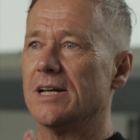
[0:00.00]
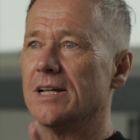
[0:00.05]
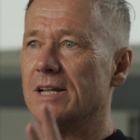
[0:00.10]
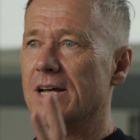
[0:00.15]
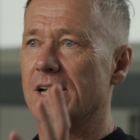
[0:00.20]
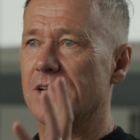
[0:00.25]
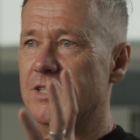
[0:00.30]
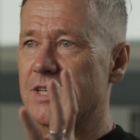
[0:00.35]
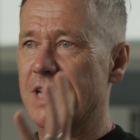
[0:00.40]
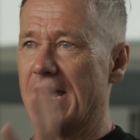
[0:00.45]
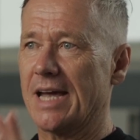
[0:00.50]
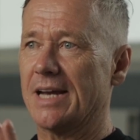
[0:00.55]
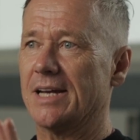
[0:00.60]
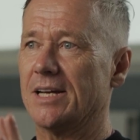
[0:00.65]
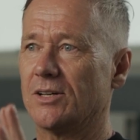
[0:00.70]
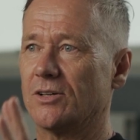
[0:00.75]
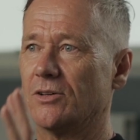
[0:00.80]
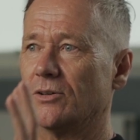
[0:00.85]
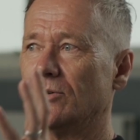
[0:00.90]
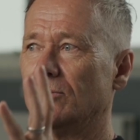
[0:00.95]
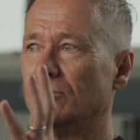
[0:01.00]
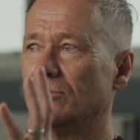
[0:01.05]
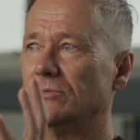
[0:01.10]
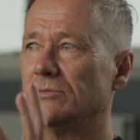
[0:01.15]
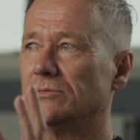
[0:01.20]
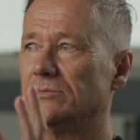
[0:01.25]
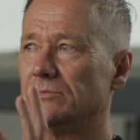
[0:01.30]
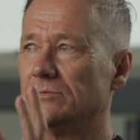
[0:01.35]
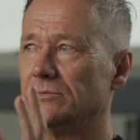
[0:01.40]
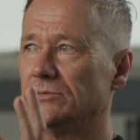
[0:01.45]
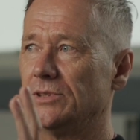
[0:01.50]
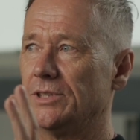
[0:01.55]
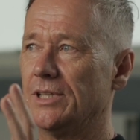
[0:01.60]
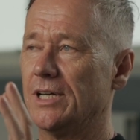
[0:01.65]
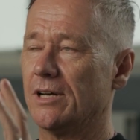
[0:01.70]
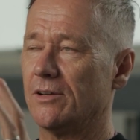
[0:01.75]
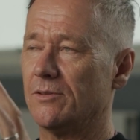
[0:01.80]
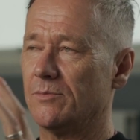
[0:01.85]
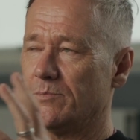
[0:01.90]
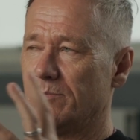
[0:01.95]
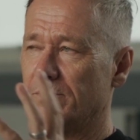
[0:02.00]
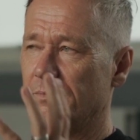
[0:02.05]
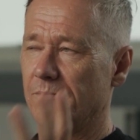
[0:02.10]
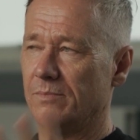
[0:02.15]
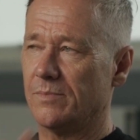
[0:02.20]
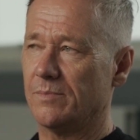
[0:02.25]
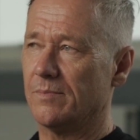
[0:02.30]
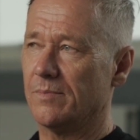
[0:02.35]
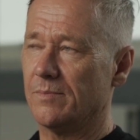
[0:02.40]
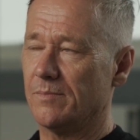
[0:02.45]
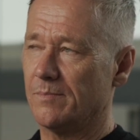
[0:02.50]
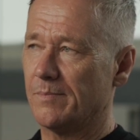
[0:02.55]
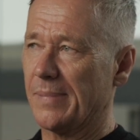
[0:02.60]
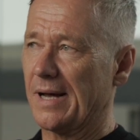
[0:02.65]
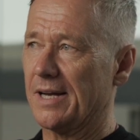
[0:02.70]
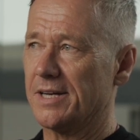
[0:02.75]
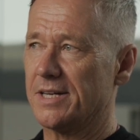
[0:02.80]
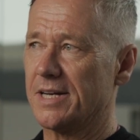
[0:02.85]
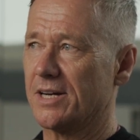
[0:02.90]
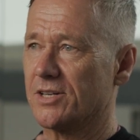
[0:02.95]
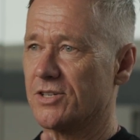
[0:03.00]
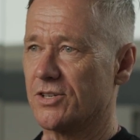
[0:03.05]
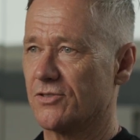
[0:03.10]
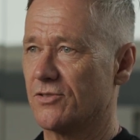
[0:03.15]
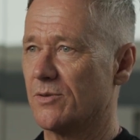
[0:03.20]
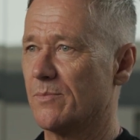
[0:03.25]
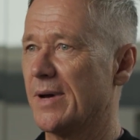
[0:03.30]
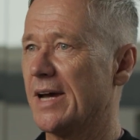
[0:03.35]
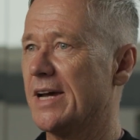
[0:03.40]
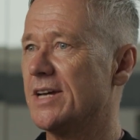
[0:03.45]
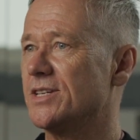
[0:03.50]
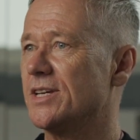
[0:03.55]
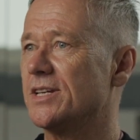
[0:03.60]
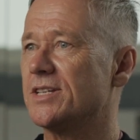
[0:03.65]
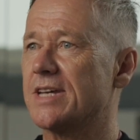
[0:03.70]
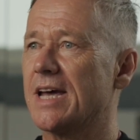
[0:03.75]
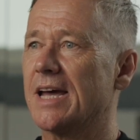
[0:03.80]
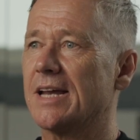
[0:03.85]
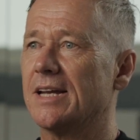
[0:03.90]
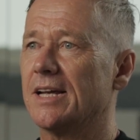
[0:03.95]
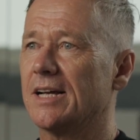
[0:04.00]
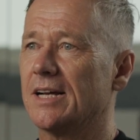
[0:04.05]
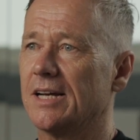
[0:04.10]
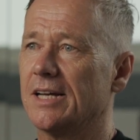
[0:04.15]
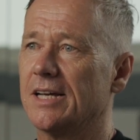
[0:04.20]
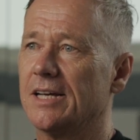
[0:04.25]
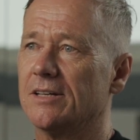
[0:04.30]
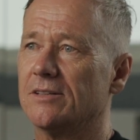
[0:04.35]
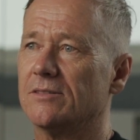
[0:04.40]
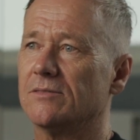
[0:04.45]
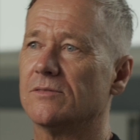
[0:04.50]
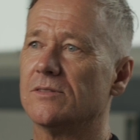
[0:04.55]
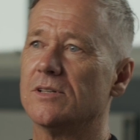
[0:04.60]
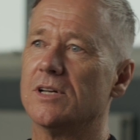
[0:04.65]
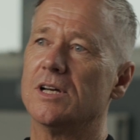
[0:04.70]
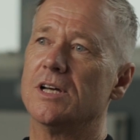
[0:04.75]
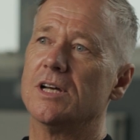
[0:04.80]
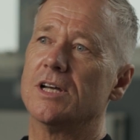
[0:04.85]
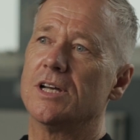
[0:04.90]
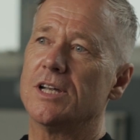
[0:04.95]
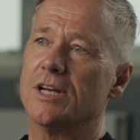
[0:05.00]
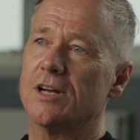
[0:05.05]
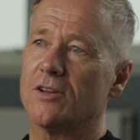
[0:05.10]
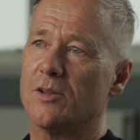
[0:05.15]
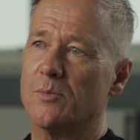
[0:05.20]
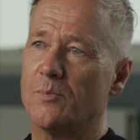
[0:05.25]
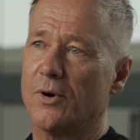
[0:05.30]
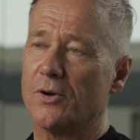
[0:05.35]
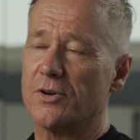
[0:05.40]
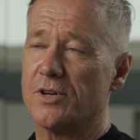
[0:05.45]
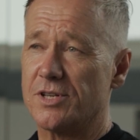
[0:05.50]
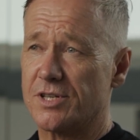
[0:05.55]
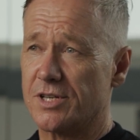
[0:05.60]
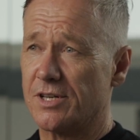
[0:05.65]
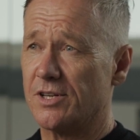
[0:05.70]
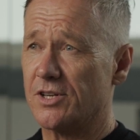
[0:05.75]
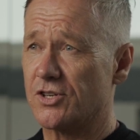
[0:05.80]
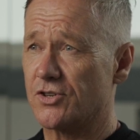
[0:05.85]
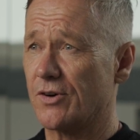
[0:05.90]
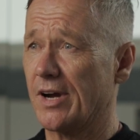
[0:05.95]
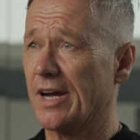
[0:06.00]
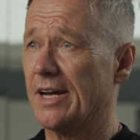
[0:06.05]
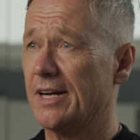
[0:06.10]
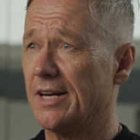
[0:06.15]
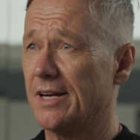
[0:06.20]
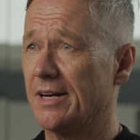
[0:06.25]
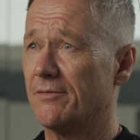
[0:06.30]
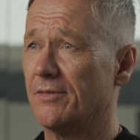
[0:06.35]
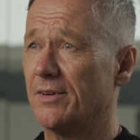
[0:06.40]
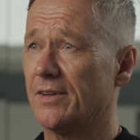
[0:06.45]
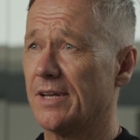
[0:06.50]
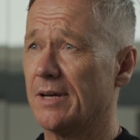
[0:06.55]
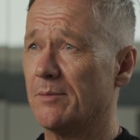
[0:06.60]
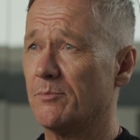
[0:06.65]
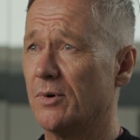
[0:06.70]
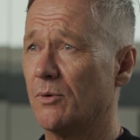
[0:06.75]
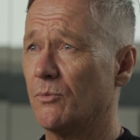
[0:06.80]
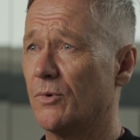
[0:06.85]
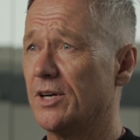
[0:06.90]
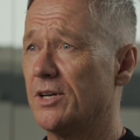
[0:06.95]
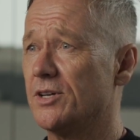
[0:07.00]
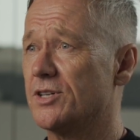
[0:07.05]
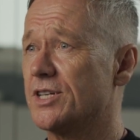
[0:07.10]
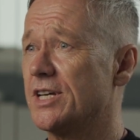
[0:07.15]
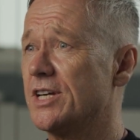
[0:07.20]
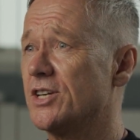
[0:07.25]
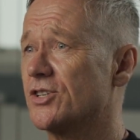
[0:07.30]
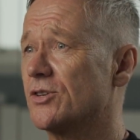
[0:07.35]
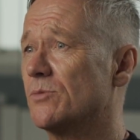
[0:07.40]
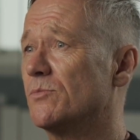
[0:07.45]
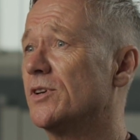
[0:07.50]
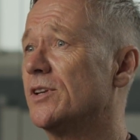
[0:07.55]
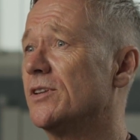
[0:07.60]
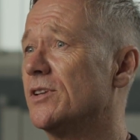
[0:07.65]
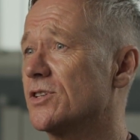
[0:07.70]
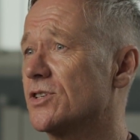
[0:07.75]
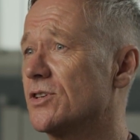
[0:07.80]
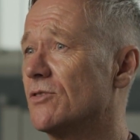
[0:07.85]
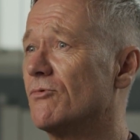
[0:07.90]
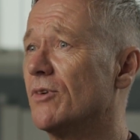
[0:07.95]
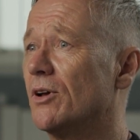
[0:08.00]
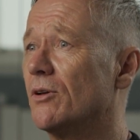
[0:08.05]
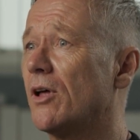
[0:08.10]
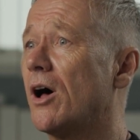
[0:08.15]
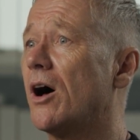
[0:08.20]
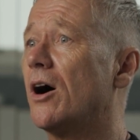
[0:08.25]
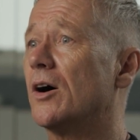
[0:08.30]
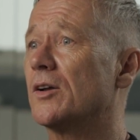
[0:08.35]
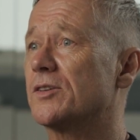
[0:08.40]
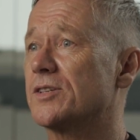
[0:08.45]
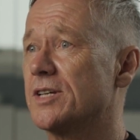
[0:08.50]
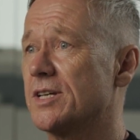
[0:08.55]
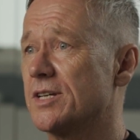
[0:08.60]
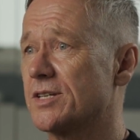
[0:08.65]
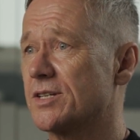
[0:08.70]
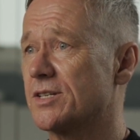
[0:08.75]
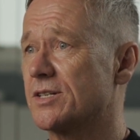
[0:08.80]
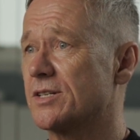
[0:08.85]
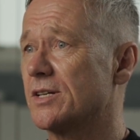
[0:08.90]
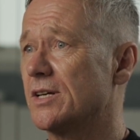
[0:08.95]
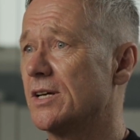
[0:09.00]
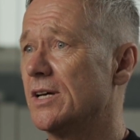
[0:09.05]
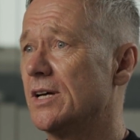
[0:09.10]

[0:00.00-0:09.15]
a technical, you know, ballet dancers are amazing technically, and you know, the bodies and the training and everything, but when you see somebody that's a real artist